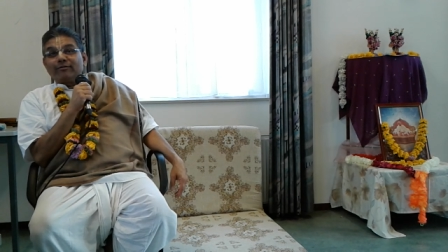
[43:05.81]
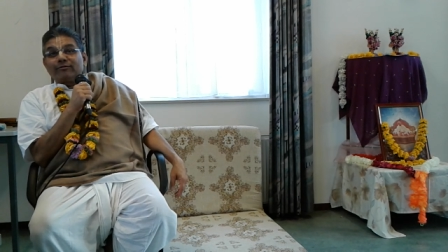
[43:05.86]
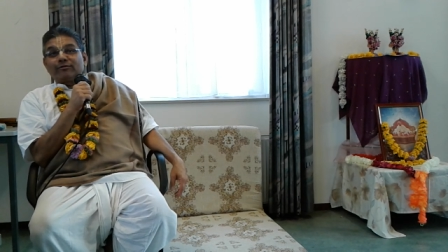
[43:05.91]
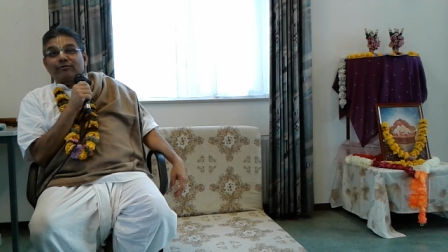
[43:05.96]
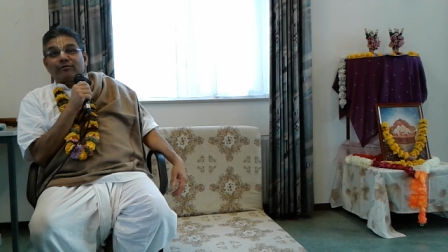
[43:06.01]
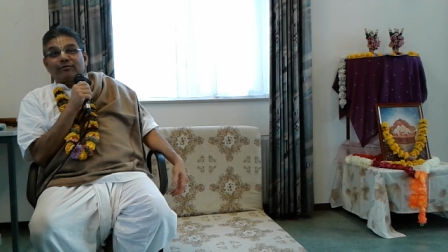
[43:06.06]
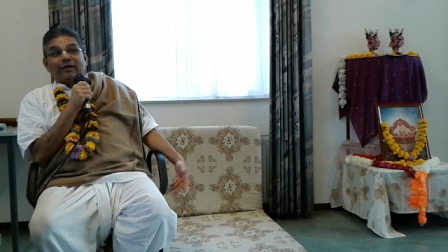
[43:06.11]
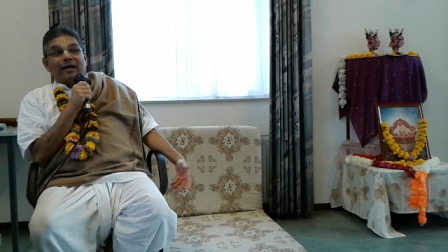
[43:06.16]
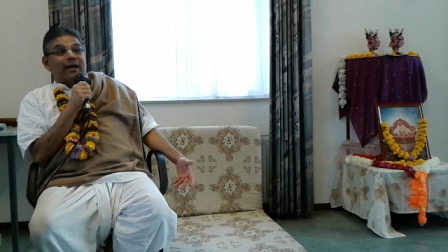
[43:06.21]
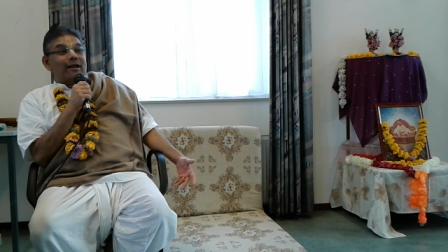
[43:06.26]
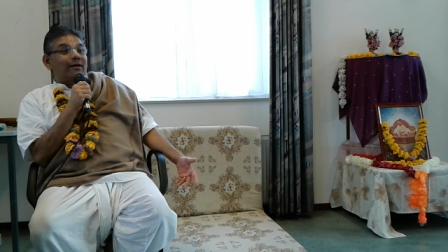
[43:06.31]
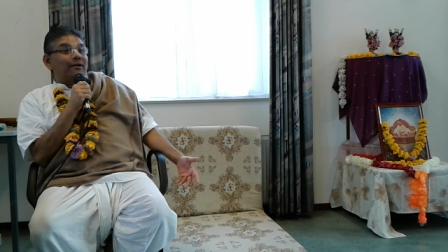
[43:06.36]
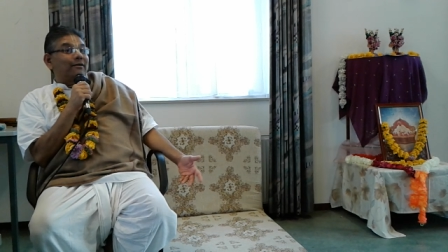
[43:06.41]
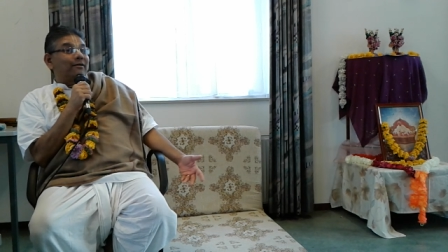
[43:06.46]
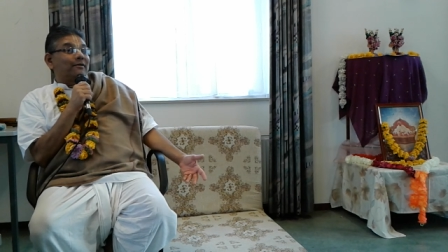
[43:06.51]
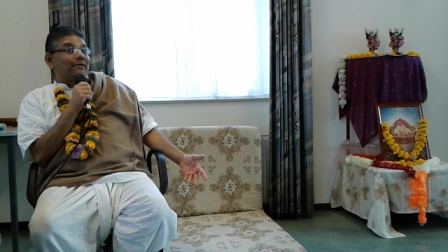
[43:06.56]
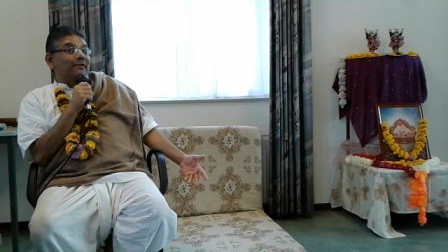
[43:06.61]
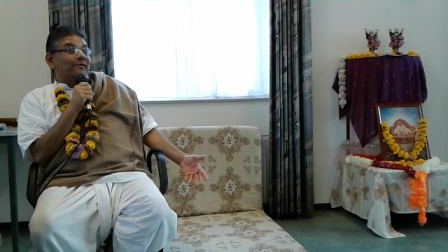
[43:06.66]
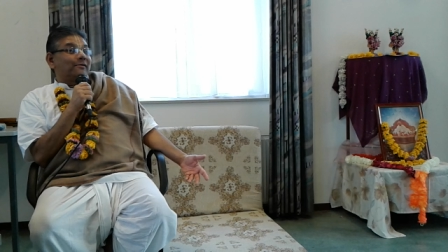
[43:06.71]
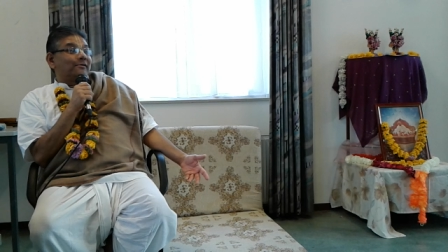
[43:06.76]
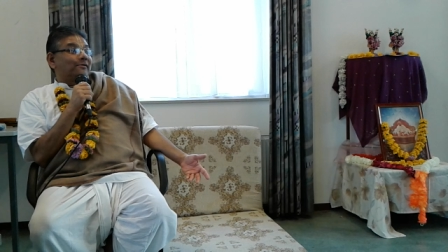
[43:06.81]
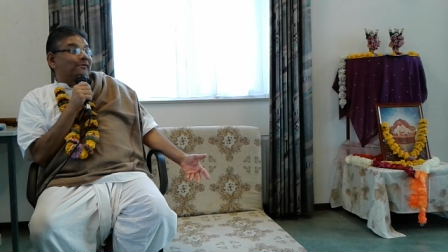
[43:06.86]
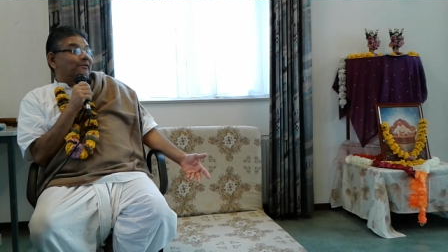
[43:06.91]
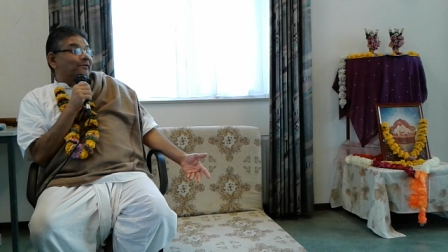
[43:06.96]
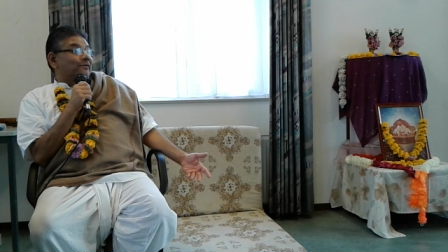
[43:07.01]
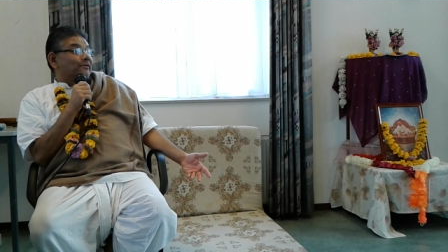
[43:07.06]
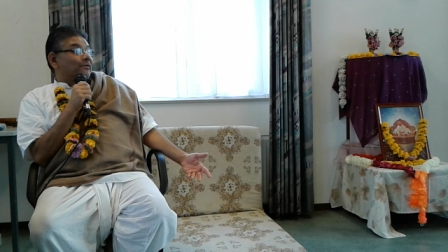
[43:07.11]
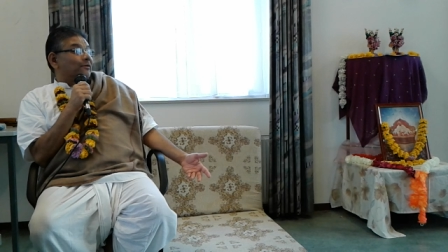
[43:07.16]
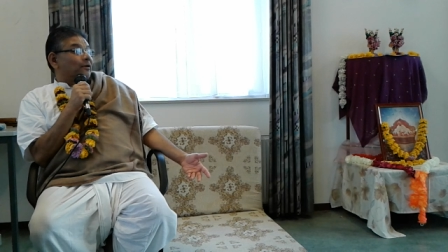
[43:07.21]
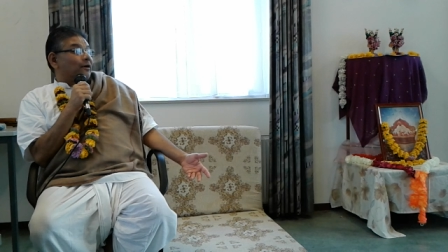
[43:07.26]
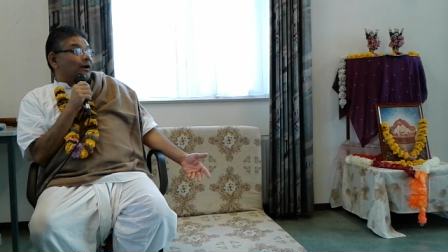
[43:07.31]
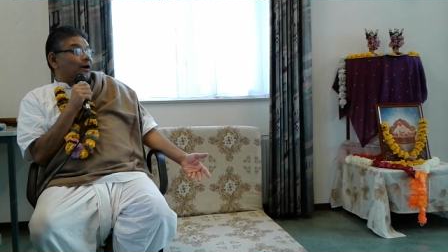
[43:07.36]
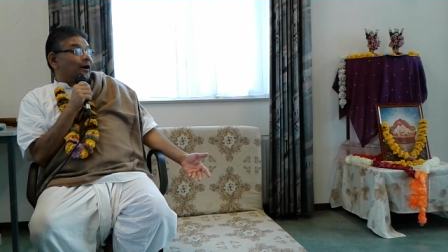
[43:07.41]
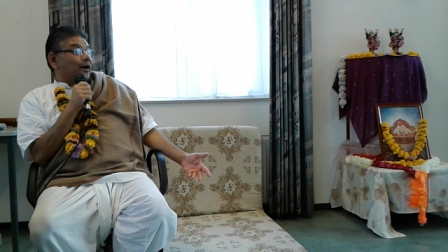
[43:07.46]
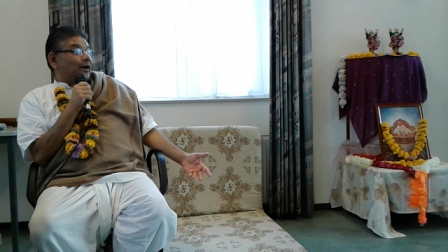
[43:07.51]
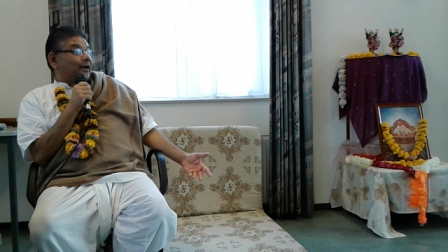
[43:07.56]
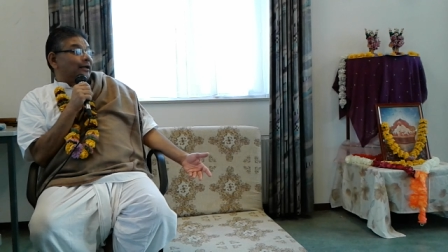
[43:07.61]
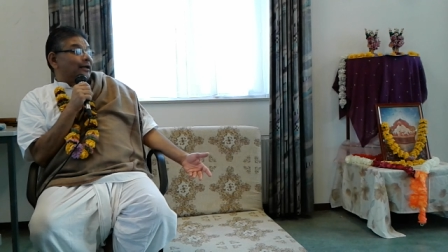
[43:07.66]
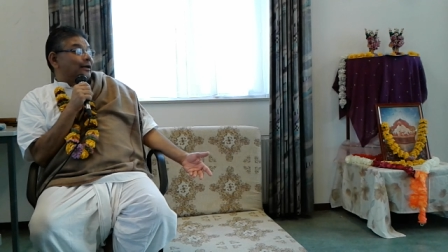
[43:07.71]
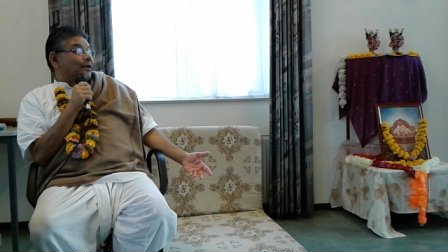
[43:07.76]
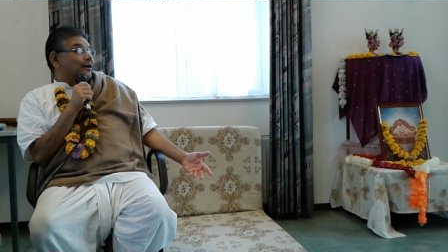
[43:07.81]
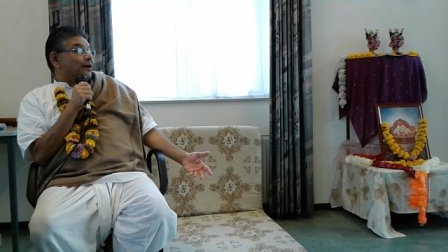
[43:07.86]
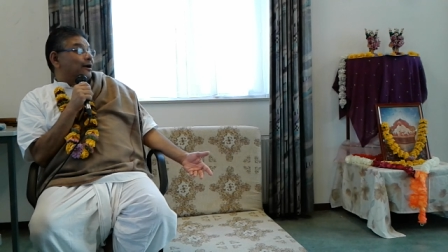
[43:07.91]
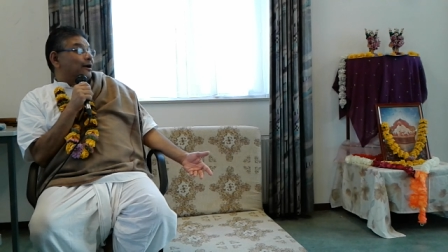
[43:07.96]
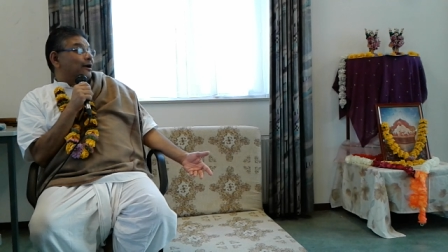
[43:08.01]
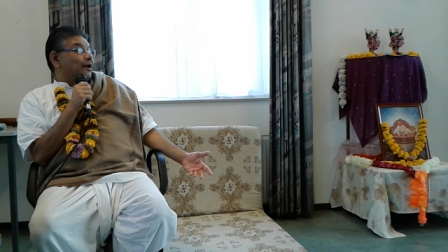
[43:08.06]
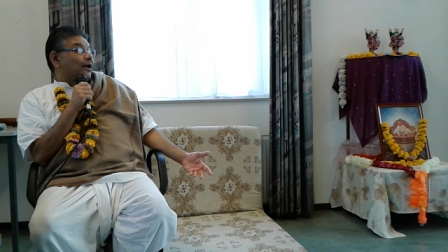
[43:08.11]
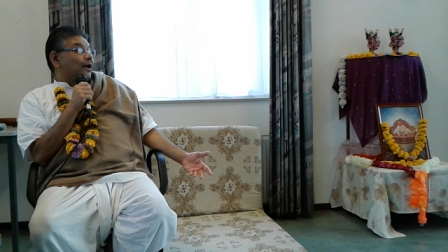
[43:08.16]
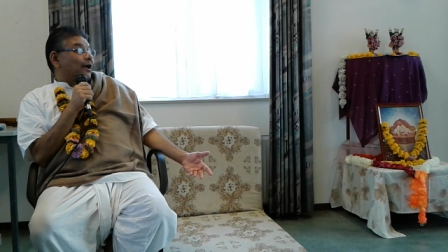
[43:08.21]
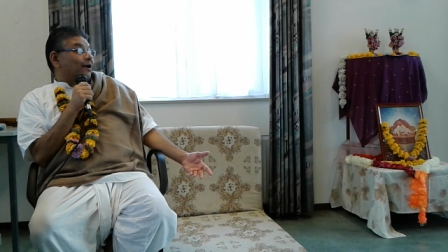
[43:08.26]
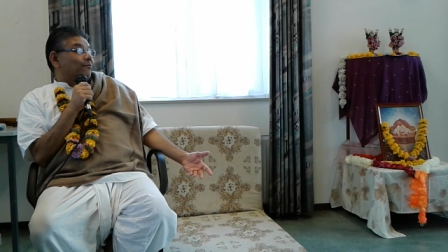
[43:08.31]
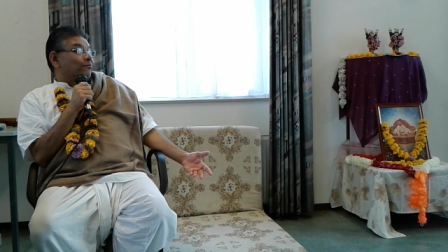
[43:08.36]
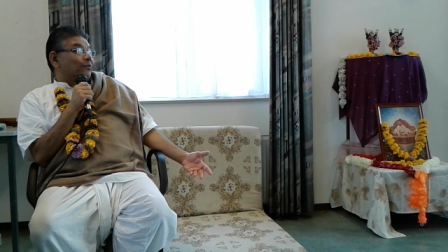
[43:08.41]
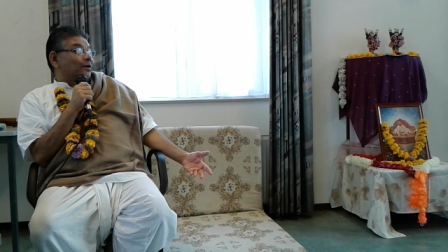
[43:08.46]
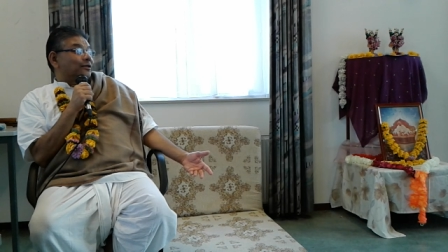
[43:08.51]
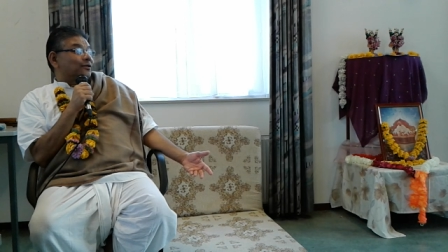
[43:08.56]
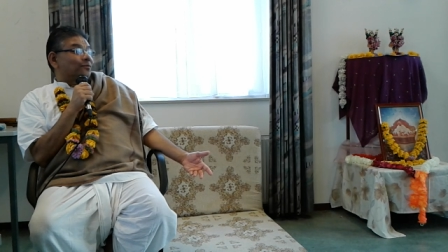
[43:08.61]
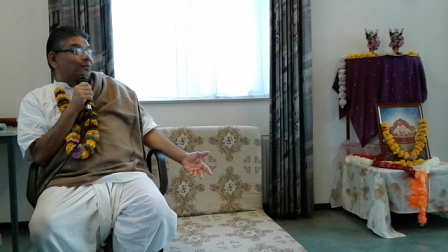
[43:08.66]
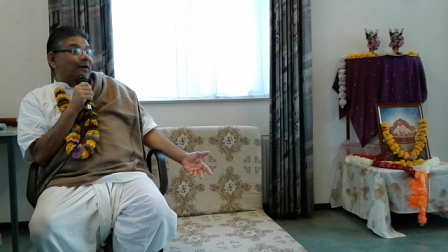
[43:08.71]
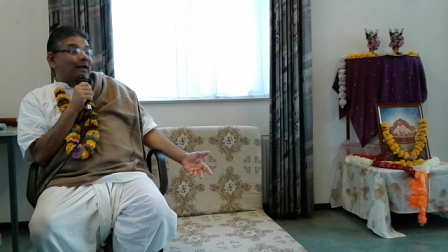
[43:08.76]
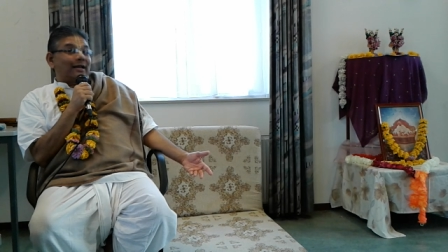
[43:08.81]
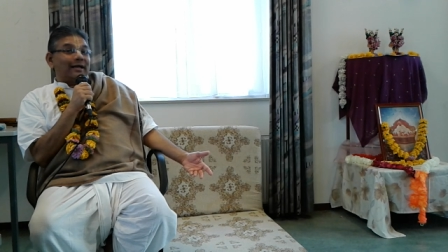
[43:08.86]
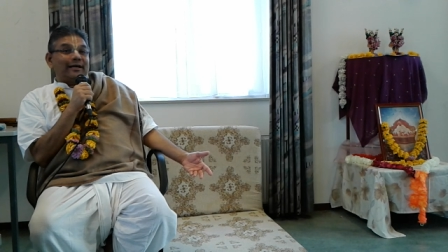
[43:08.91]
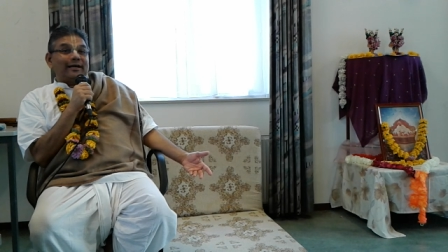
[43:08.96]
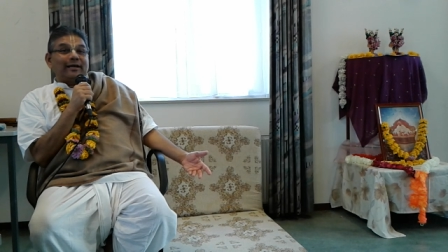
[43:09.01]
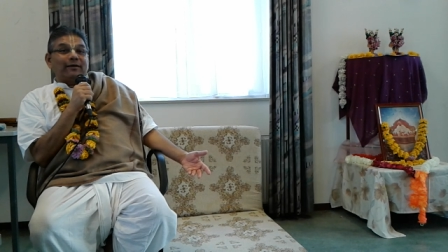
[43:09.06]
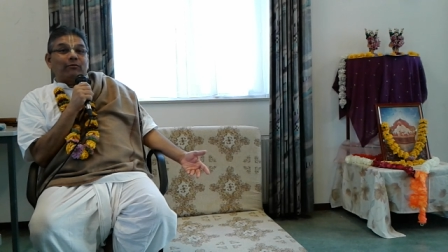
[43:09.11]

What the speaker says: So then, he didn't have much money.